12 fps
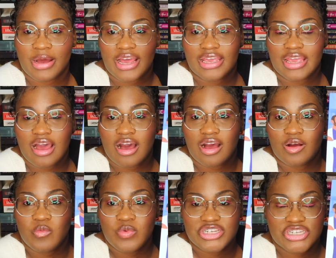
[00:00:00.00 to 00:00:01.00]

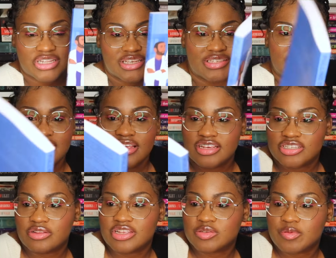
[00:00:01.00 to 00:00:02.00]
my wish list.
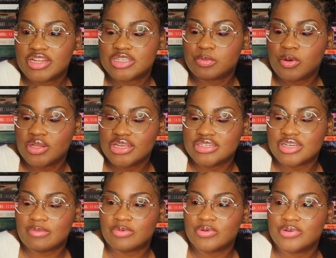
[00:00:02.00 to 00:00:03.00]
So this one is Pulling
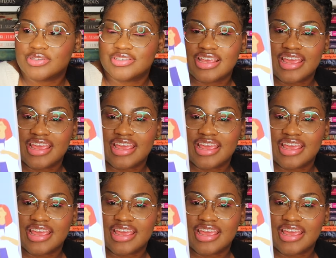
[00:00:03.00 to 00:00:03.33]
Doubles.